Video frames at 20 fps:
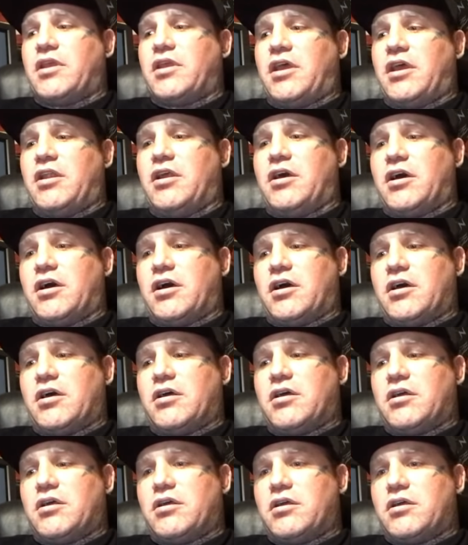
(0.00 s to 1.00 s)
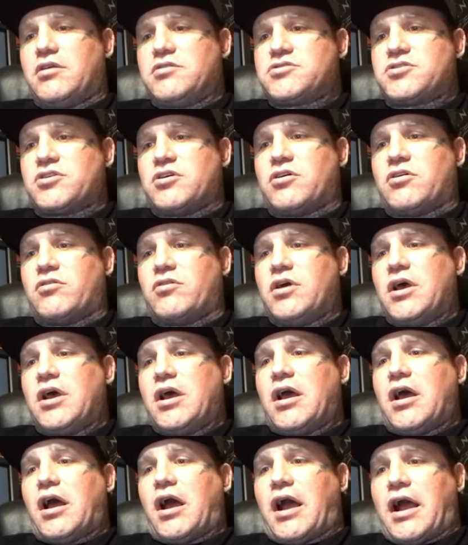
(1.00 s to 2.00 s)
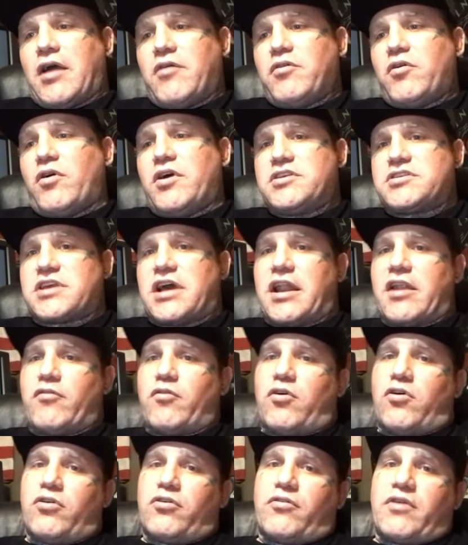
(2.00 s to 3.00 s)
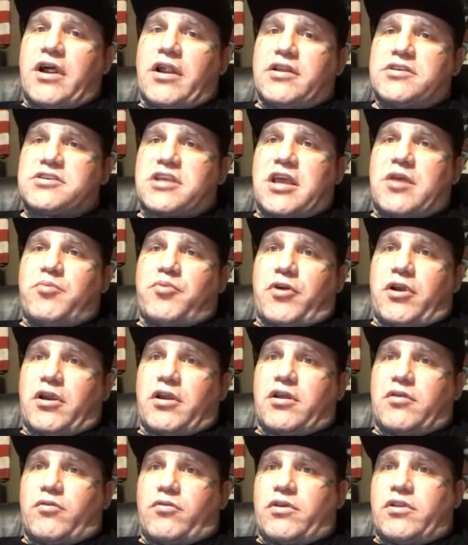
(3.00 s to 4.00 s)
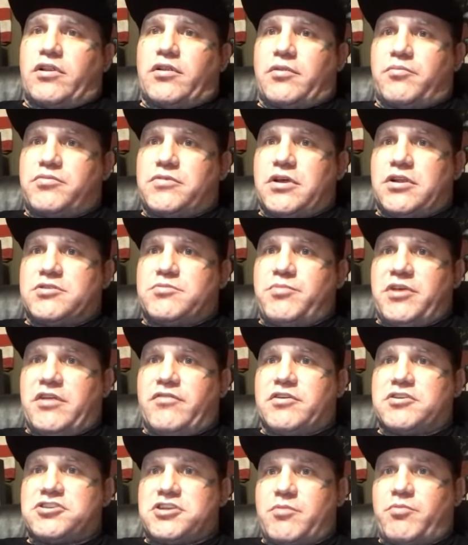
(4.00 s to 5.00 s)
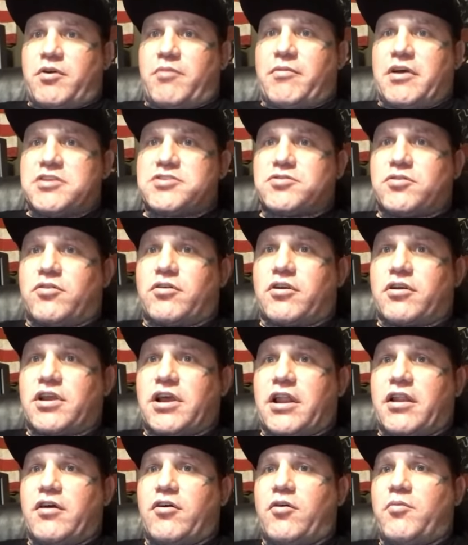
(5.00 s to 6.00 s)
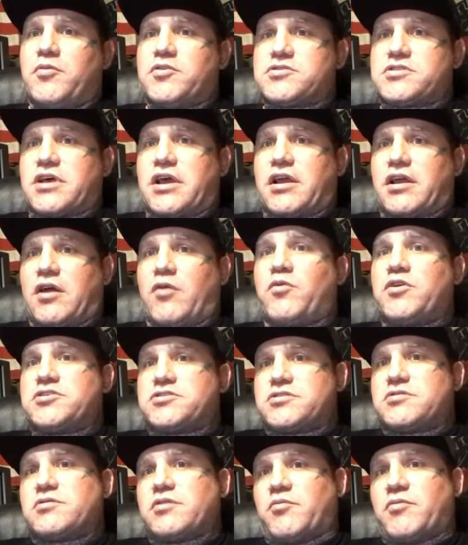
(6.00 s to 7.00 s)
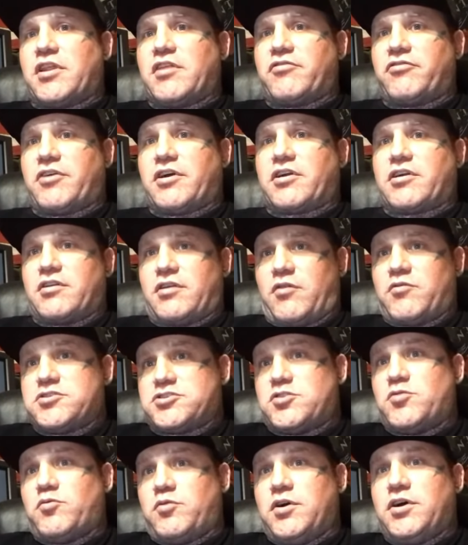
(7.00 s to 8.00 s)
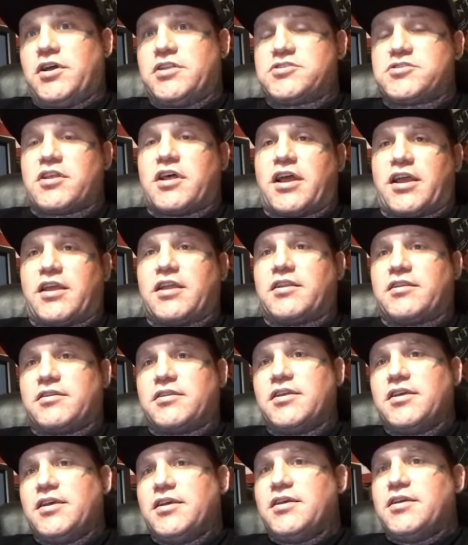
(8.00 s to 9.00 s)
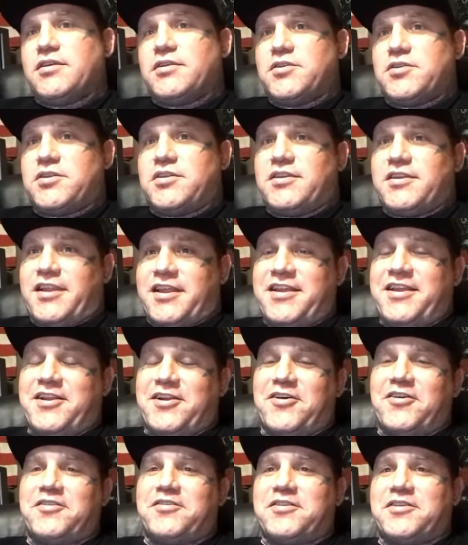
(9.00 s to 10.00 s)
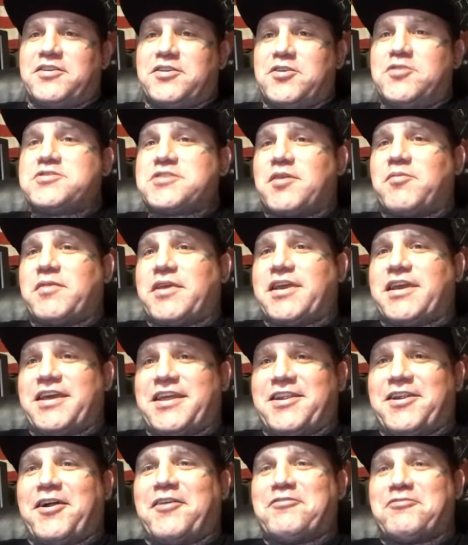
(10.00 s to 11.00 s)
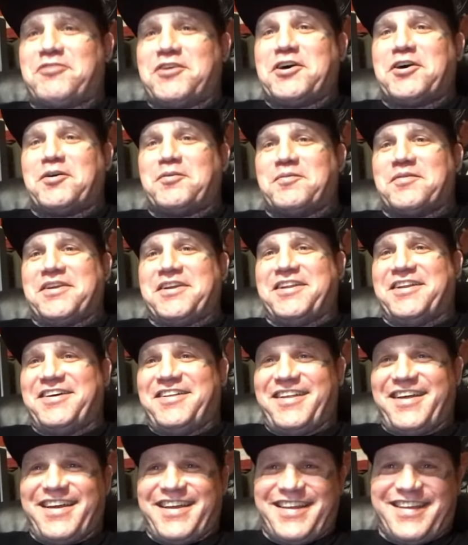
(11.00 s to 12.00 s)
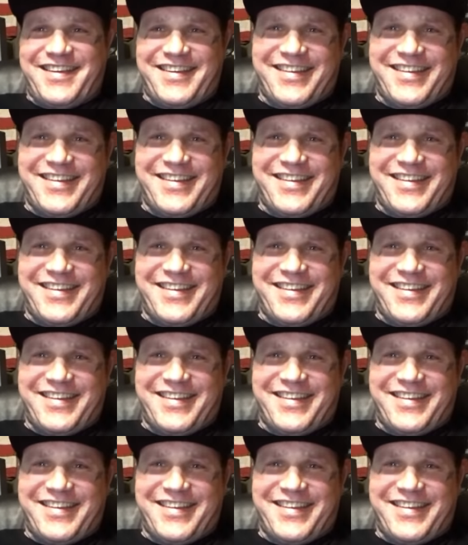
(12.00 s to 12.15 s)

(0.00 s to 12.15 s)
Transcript: and so I always kind of rolled around a skate park with a bit of a chip on my shoulder, kind of almost like I wish you would, so I can, do something and get it on film, like.